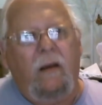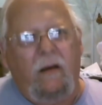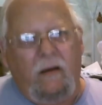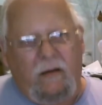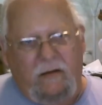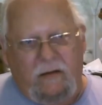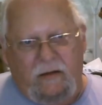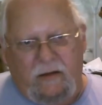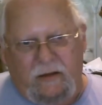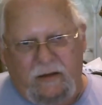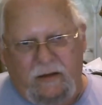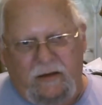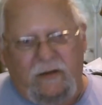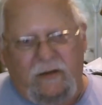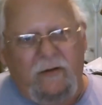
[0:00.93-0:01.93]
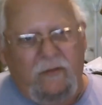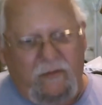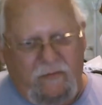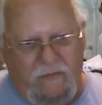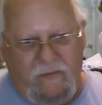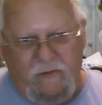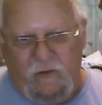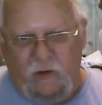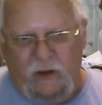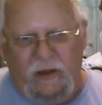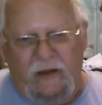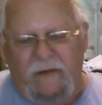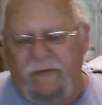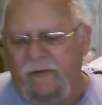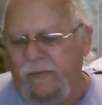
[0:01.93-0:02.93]
Good
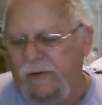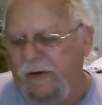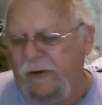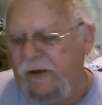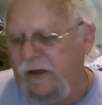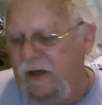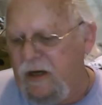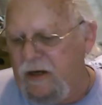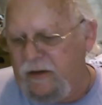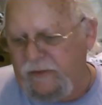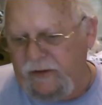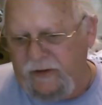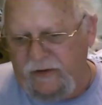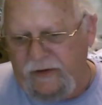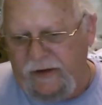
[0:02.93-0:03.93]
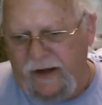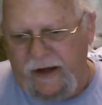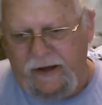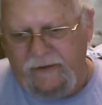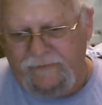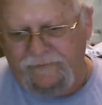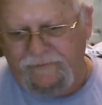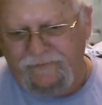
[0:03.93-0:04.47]
morning, everybody. How are you today?